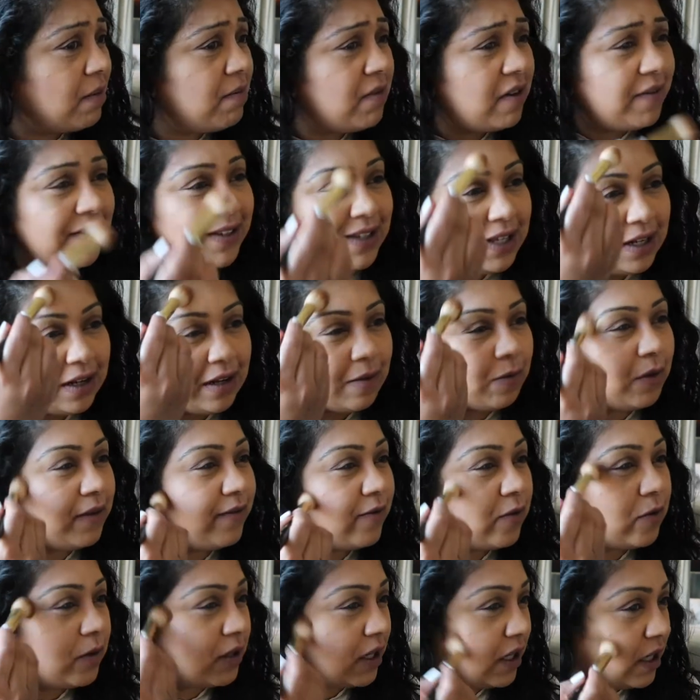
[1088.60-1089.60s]
And obviously like
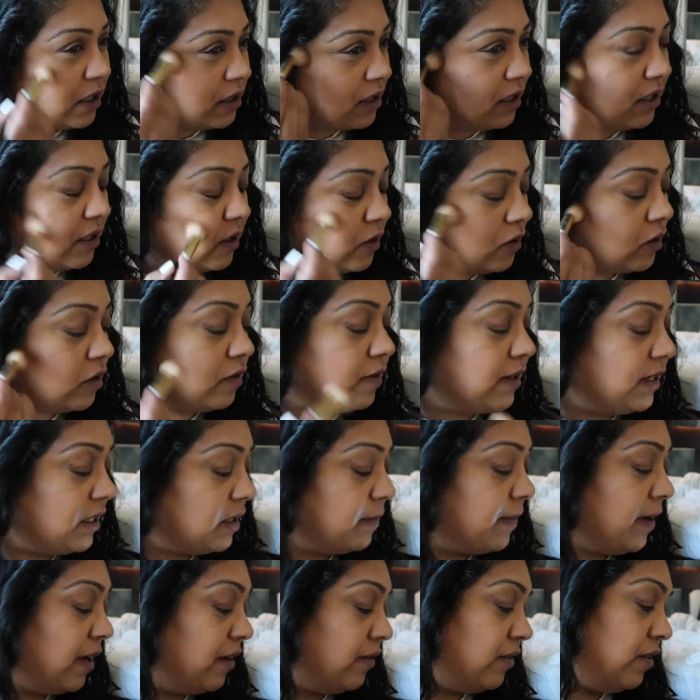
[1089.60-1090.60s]
we've all heard these
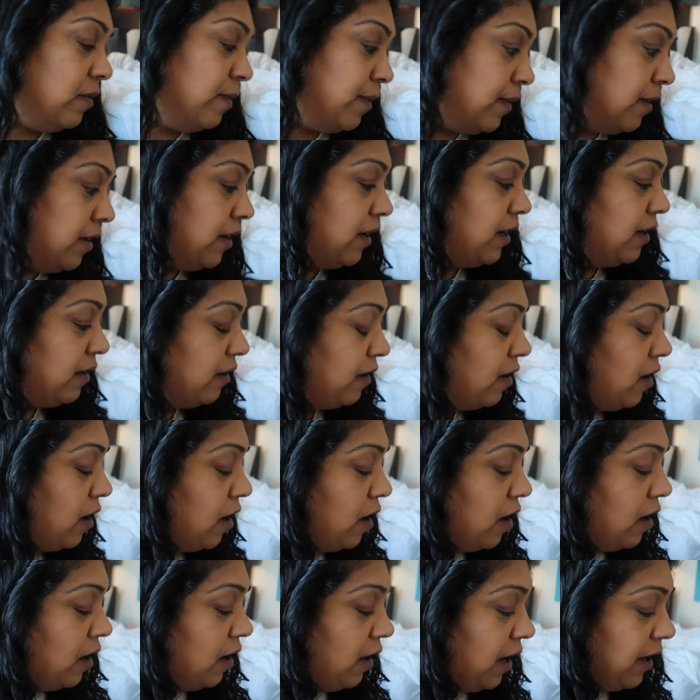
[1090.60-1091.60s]
stories about Dubai
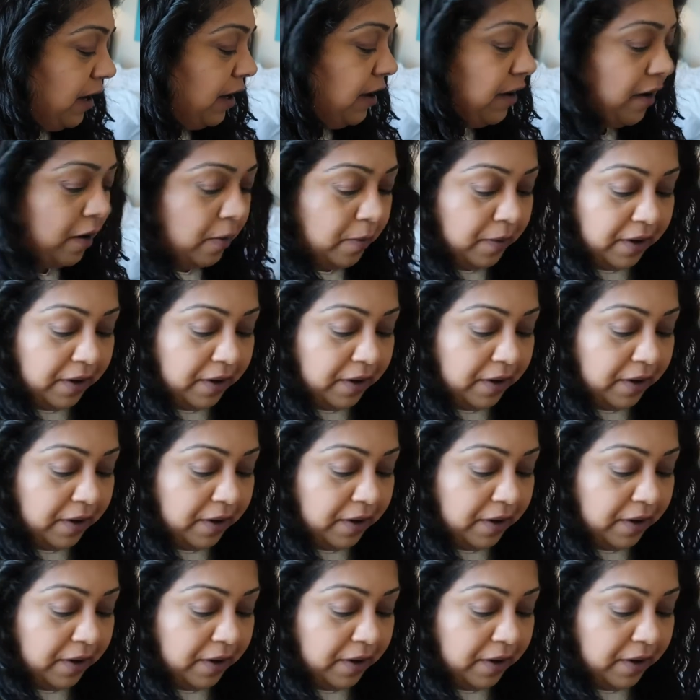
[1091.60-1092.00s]
and like, you know,